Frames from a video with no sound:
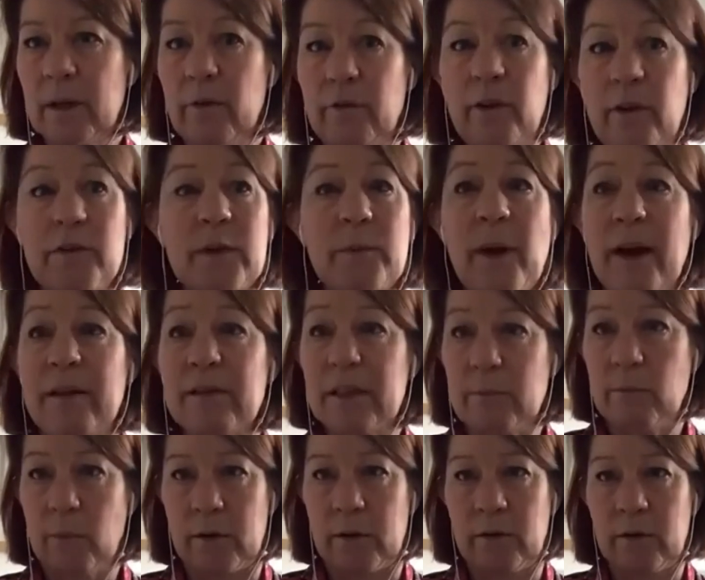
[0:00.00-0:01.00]
£50
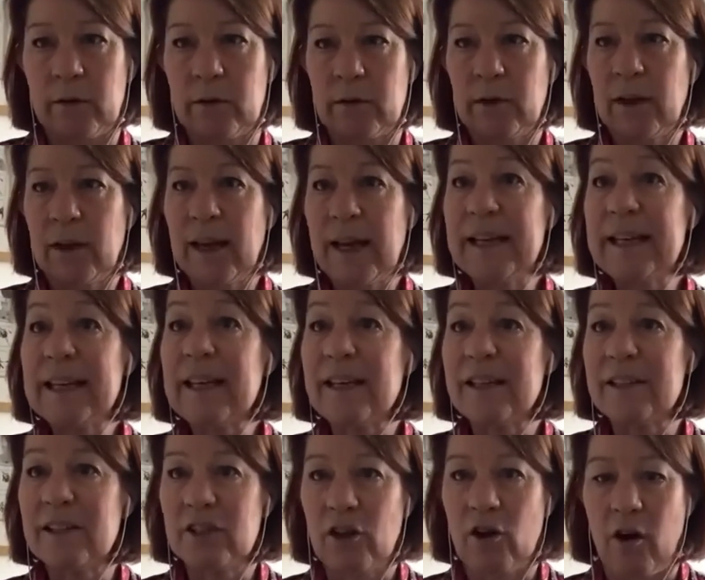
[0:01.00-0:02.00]
a month in a
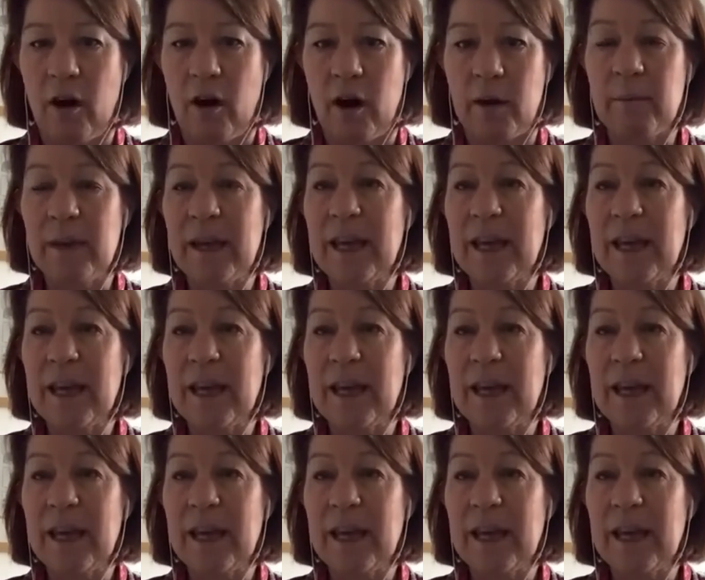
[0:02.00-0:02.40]
year's time,